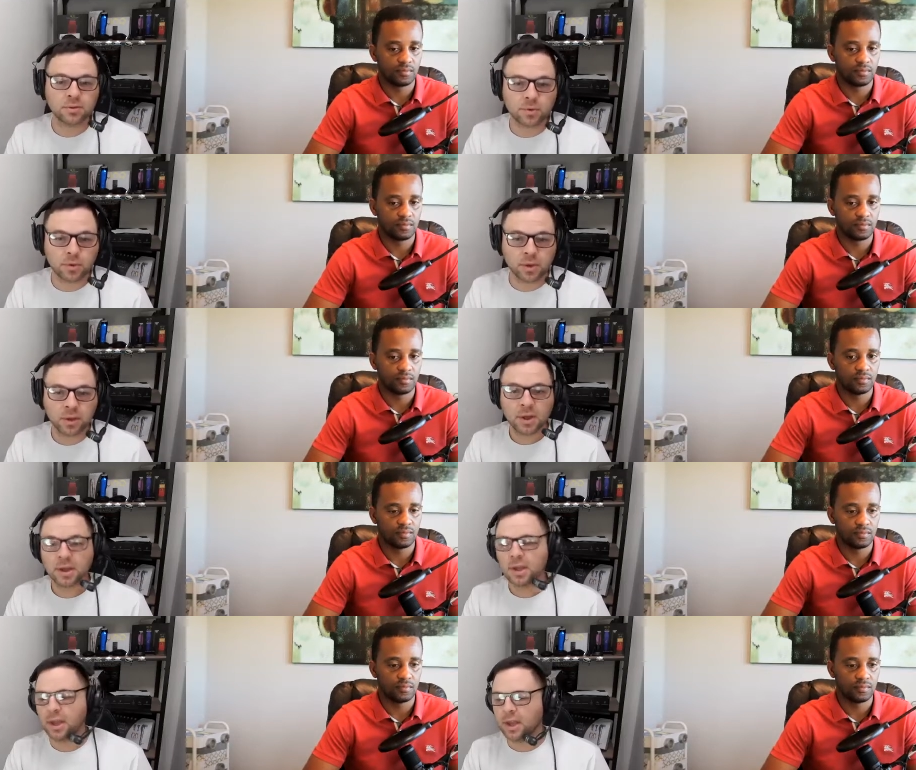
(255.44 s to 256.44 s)
Speaker 1: doing.
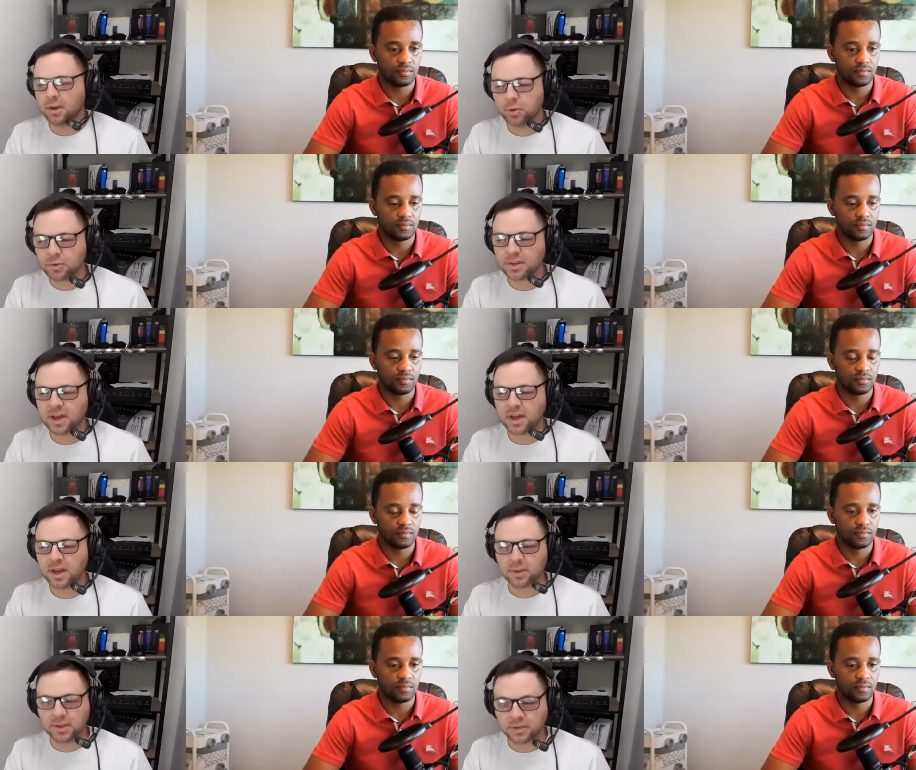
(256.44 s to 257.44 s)
And you just got to
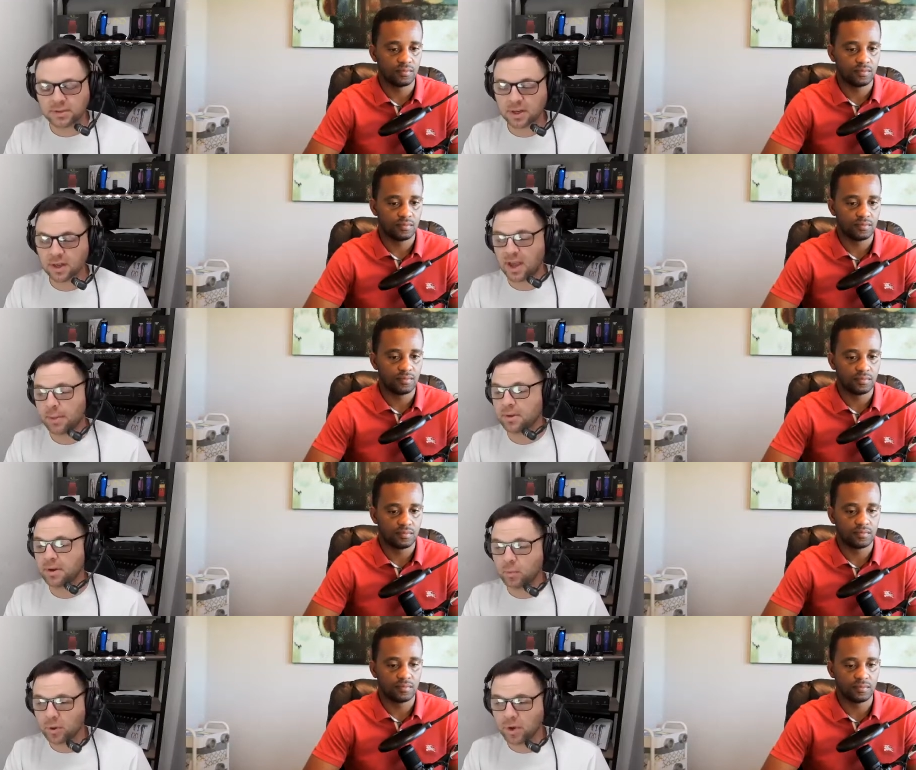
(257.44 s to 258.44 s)
believe it's going to happen and it
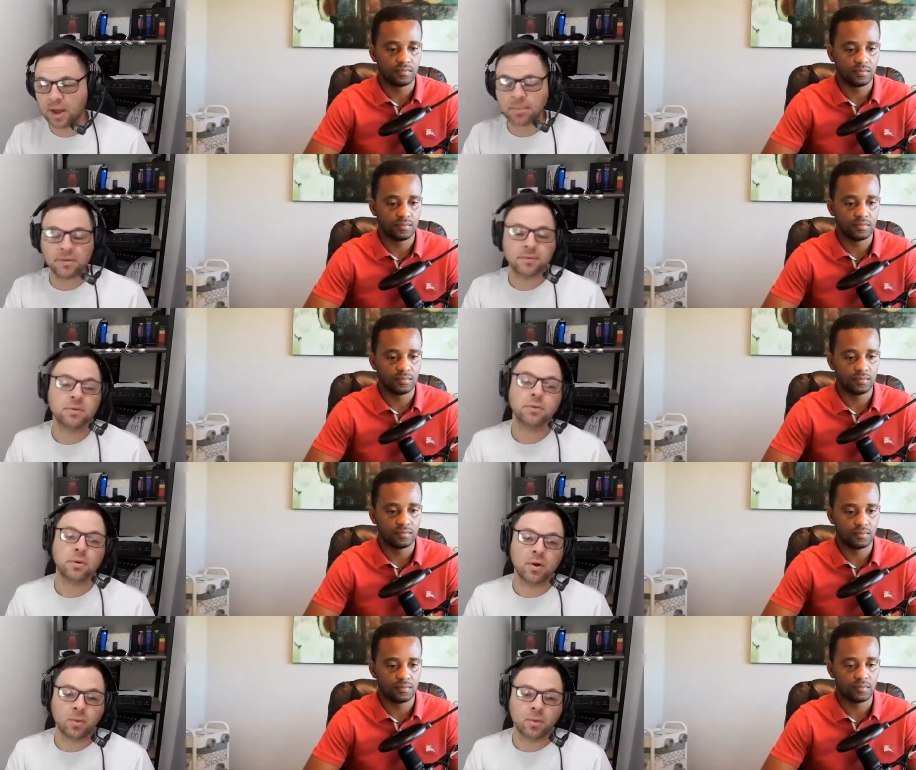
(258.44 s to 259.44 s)
will happen if you're doing all
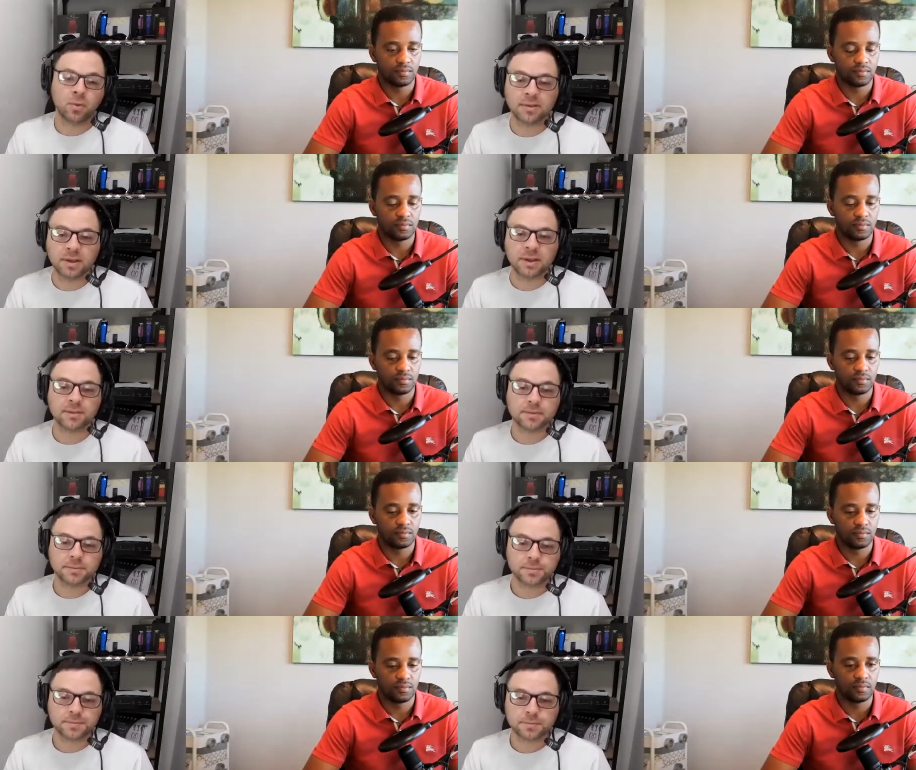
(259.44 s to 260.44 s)
the right things.
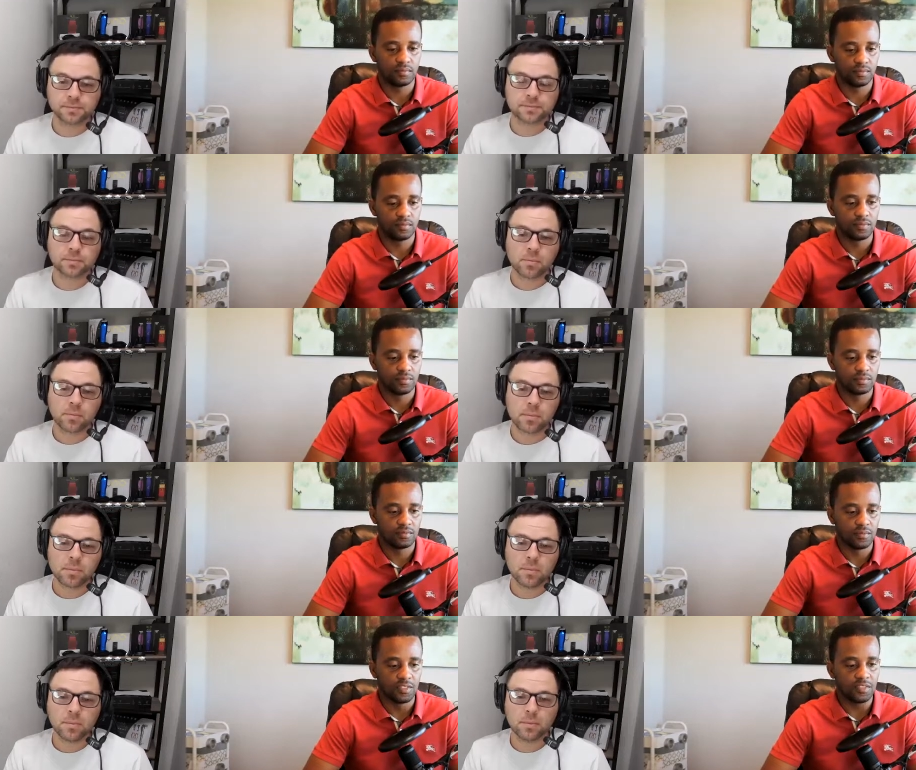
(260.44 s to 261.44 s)

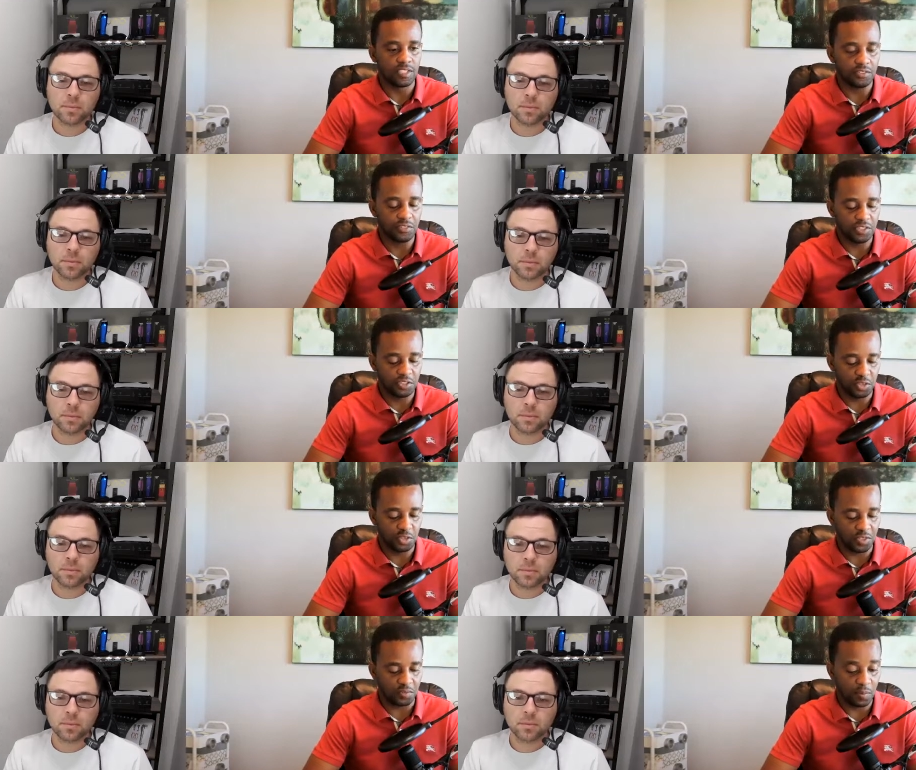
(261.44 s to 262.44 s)
Speaker 2: That's really true because
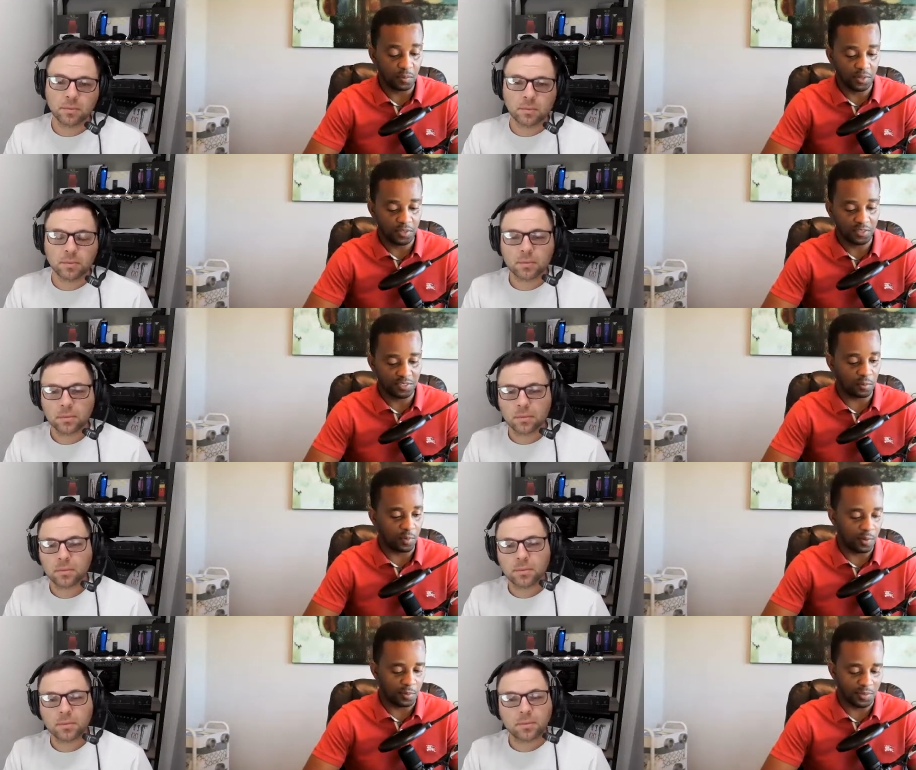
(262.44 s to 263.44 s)
my brother is a
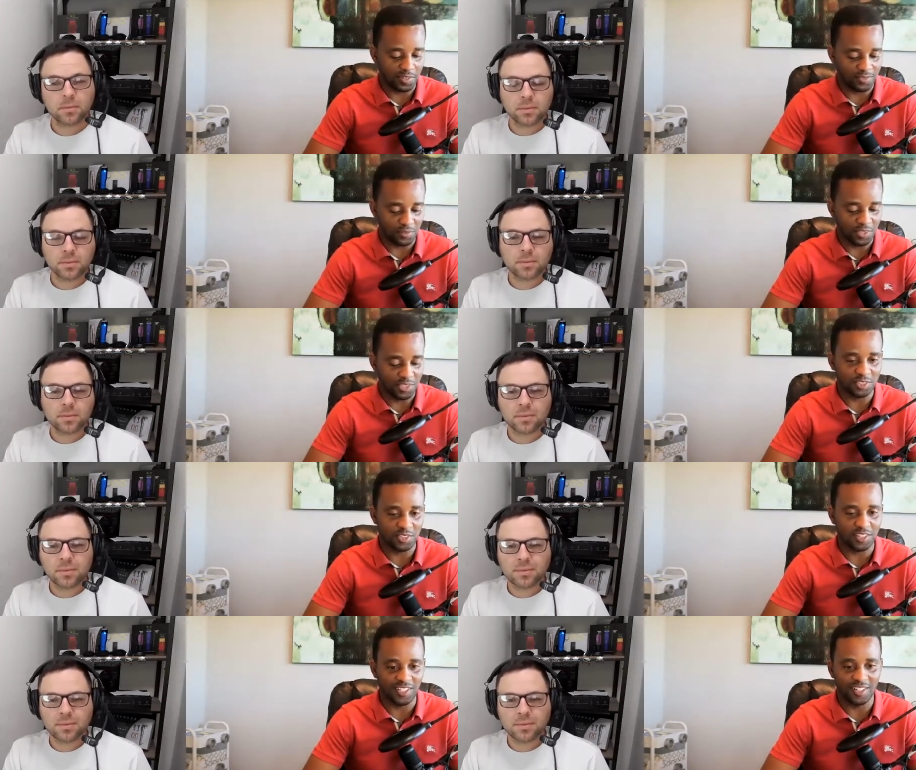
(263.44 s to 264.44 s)
barber, and when he
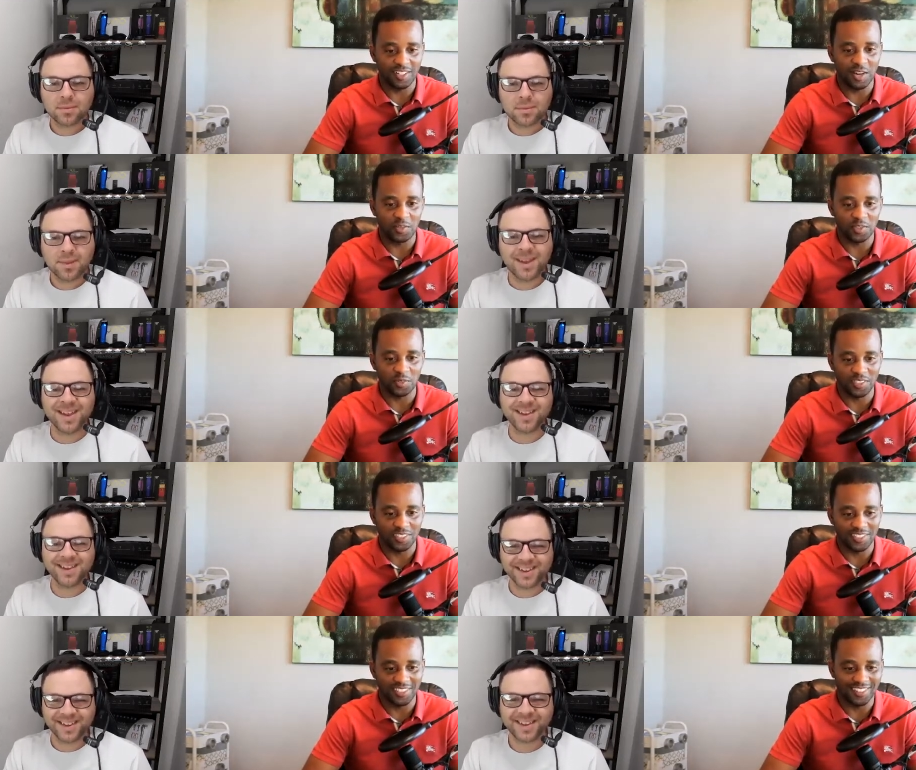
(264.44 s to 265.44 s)
started out, I was
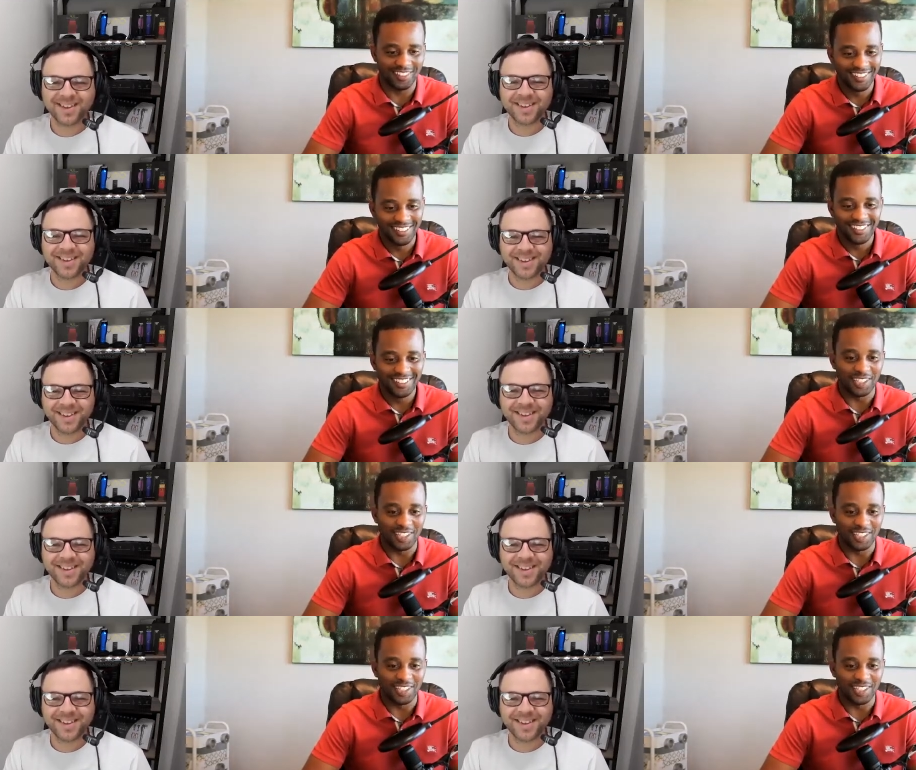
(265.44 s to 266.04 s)
one of the,